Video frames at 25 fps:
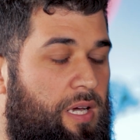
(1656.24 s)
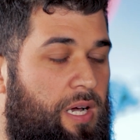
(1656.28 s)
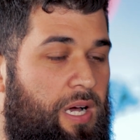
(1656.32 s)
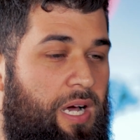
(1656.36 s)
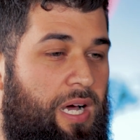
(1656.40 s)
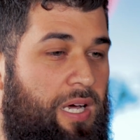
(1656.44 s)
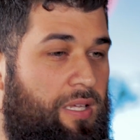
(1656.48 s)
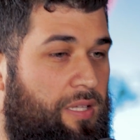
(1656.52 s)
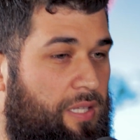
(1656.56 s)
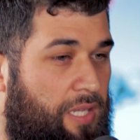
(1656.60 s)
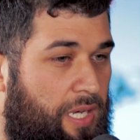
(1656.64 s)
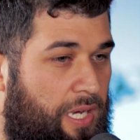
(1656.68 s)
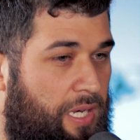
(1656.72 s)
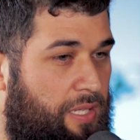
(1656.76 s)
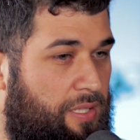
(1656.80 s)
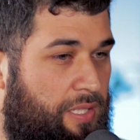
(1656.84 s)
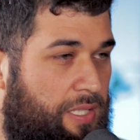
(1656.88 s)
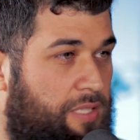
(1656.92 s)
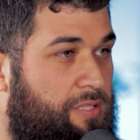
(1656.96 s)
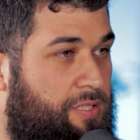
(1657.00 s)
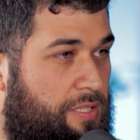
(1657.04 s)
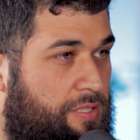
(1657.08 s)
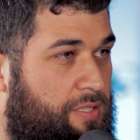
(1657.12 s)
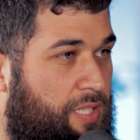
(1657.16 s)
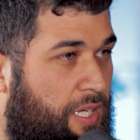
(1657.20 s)
And
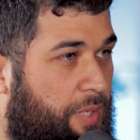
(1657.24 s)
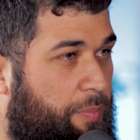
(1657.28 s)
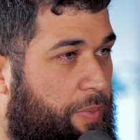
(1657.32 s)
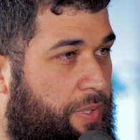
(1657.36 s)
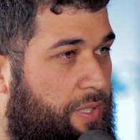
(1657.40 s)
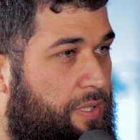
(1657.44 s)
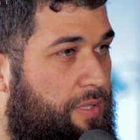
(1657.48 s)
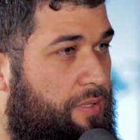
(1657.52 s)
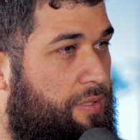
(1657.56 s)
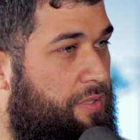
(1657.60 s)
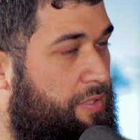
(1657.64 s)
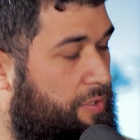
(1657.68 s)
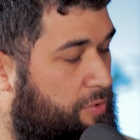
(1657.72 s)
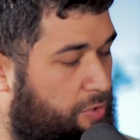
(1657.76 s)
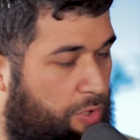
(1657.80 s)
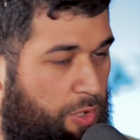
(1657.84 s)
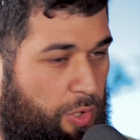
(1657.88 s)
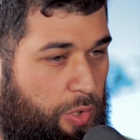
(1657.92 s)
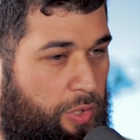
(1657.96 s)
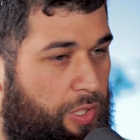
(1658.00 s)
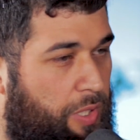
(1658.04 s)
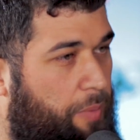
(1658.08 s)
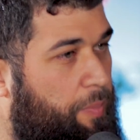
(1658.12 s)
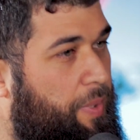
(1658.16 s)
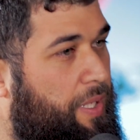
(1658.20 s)
it is happening
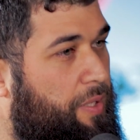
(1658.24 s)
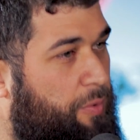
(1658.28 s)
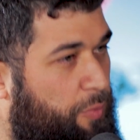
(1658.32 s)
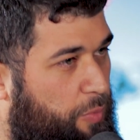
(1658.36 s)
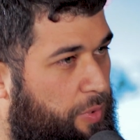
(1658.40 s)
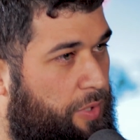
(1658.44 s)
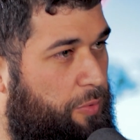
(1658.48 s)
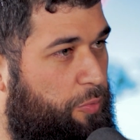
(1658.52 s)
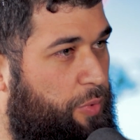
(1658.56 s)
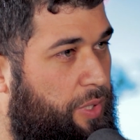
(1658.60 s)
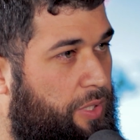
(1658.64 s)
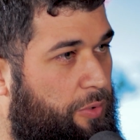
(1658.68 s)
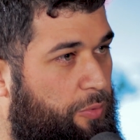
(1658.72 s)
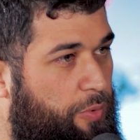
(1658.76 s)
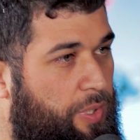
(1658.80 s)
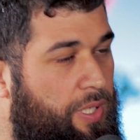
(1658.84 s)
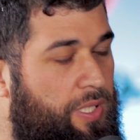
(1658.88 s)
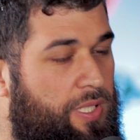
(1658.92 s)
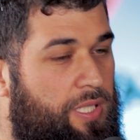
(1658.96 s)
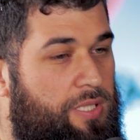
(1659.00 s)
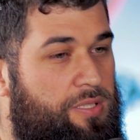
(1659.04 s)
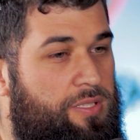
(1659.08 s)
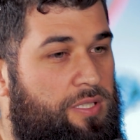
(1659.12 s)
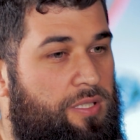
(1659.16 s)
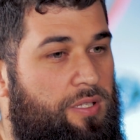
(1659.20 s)
slowly, but we're
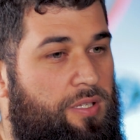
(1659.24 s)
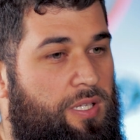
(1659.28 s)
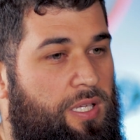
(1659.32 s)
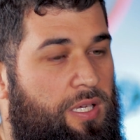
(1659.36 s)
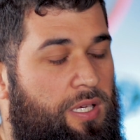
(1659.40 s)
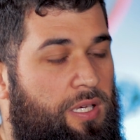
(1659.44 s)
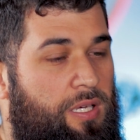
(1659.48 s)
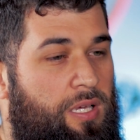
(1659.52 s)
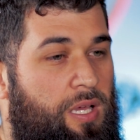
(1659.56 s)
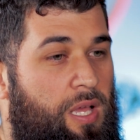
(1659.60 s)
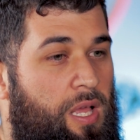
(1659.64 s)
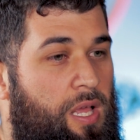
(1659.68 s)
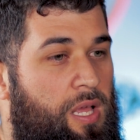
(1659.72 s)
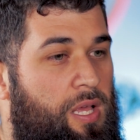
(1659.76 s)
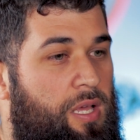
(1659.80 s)
getting there.